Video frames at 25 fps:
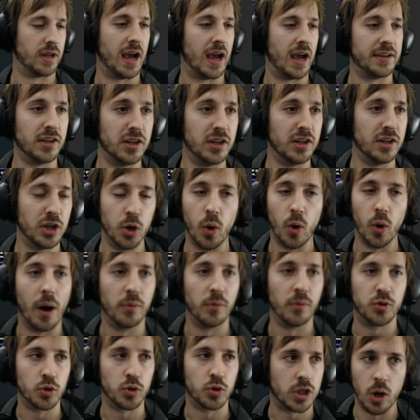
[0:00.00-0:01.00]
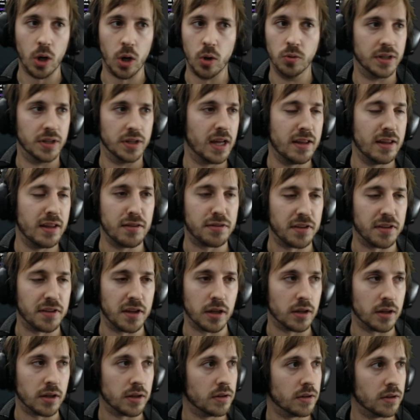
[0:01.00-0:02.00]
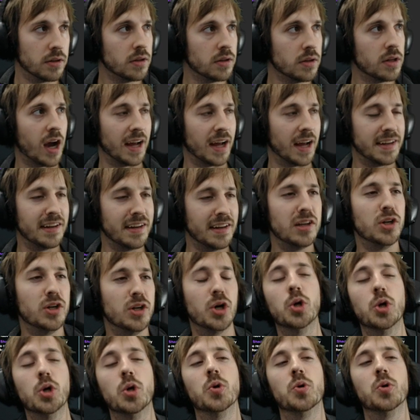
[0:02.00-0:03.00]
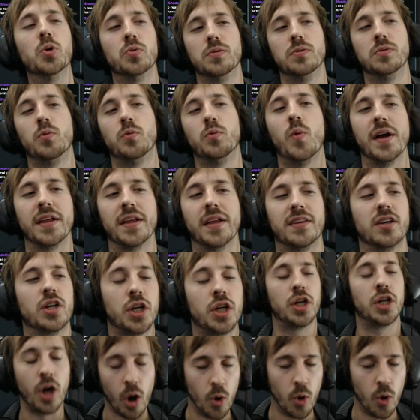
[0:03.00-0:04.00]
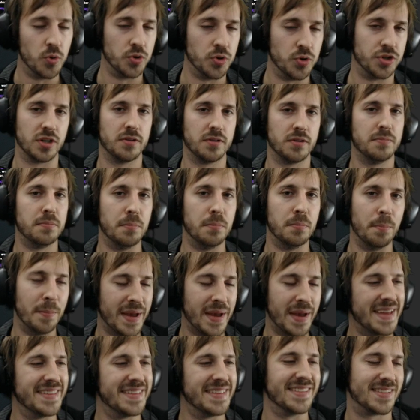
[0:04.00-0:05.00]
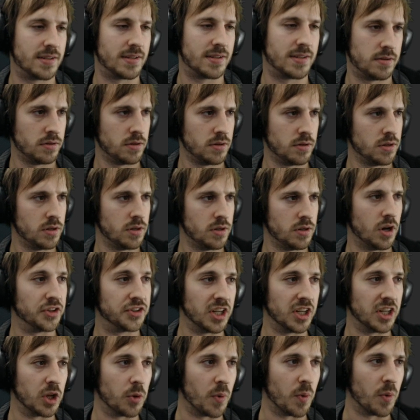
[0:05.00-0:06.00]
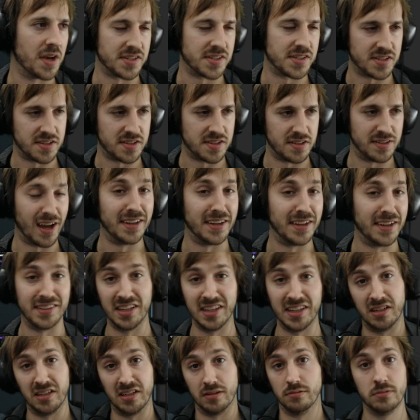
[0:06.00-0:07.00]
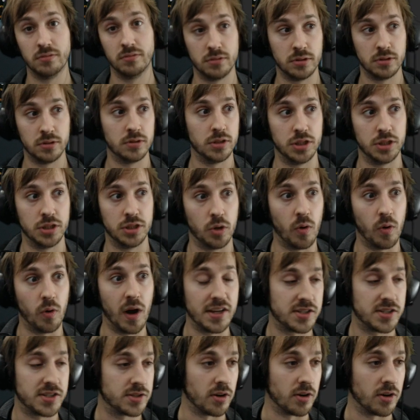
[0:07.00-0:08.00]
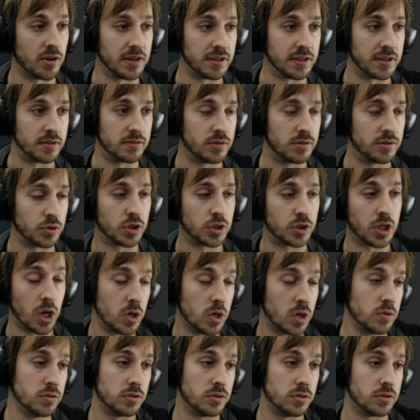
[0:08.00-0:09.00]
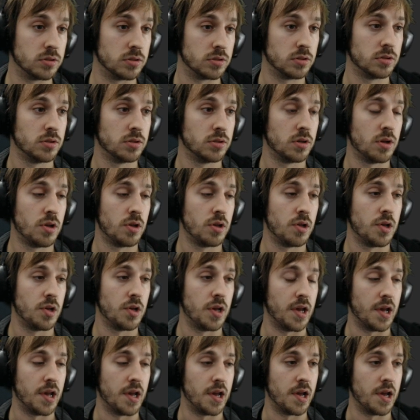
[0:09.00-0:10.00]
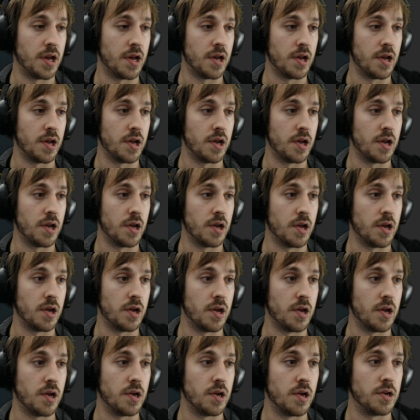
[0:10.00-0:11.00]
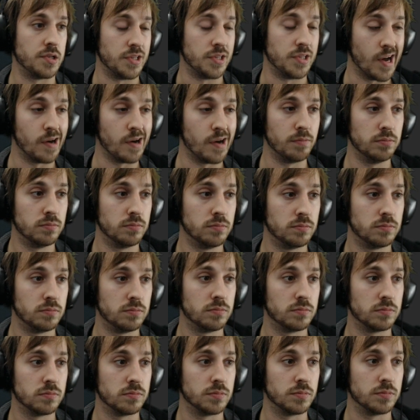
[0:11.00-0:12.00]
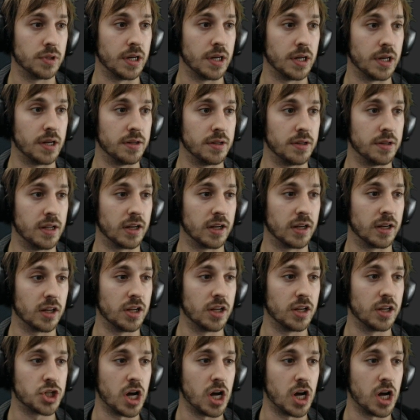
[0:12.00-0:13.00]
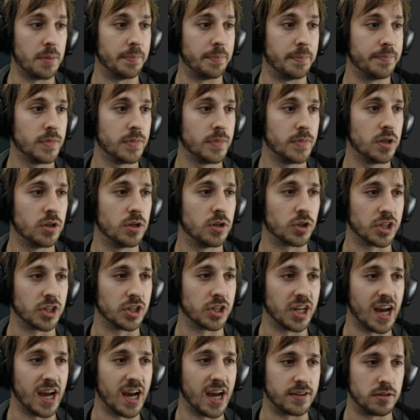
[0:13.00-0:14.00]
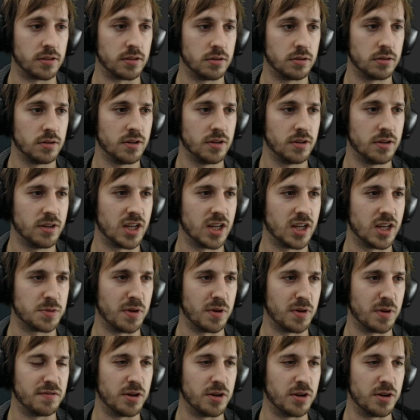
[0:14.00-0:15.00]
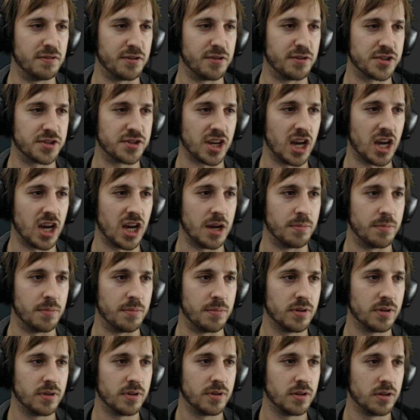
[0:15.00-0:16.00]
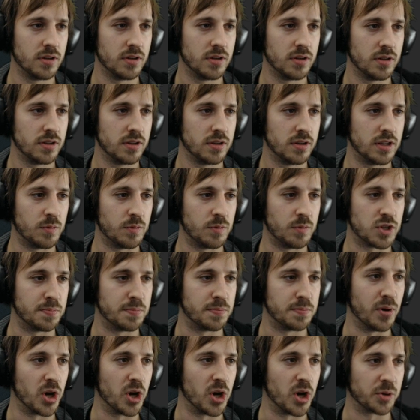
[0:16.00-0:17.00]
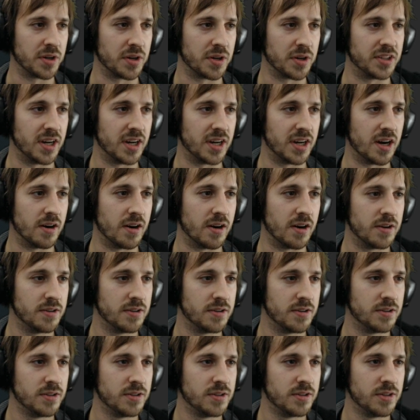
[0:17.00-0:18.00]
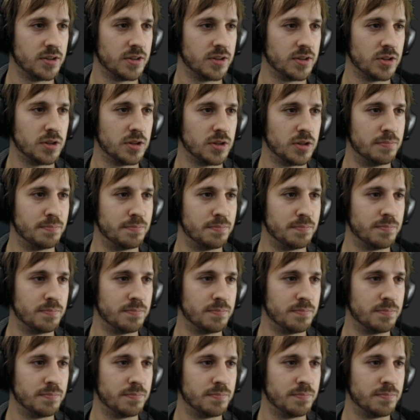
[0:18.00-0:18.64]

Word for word: I didn't know how to code anything I didn't know what code meant until I was 19. So I started to code. Uh, yeah. And then I got a job. Oh. Look at that. Oh. That's my very first game. It was a bug right oh. there. Oh.